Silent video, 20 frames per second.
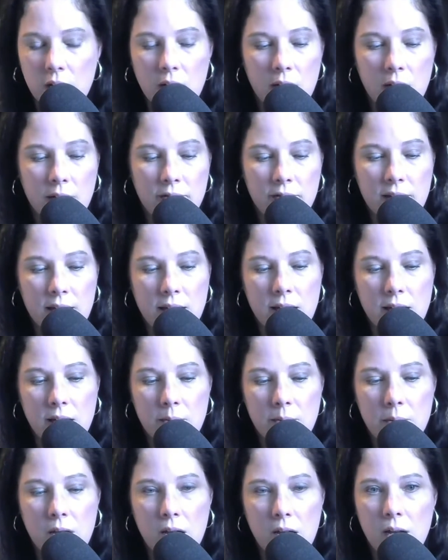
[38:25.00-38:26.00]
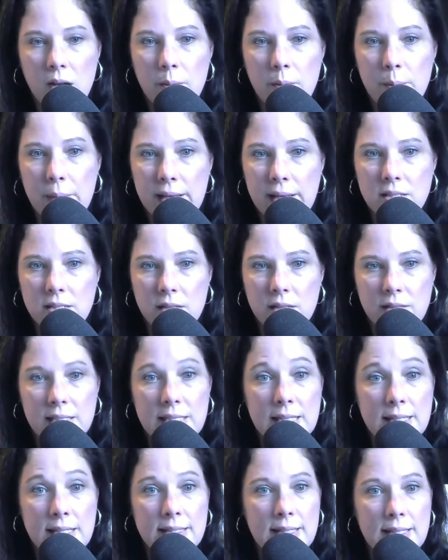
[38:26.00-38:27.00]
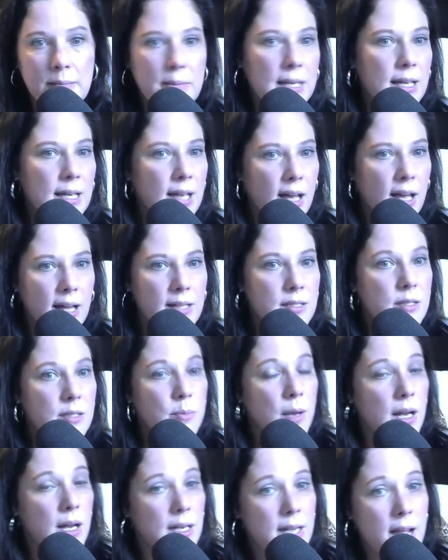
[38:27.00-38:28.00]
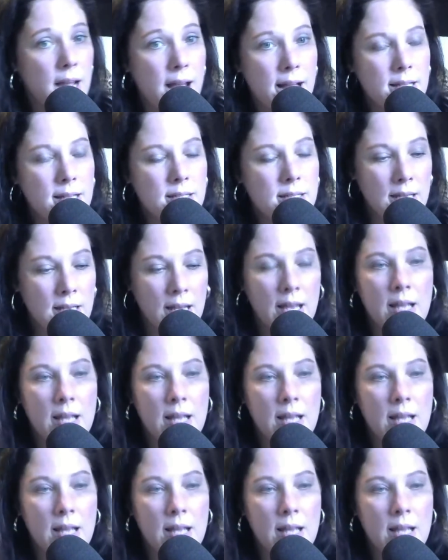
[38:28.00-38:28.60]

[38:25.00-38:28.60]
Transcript: of him based on the TCB Cast podcast.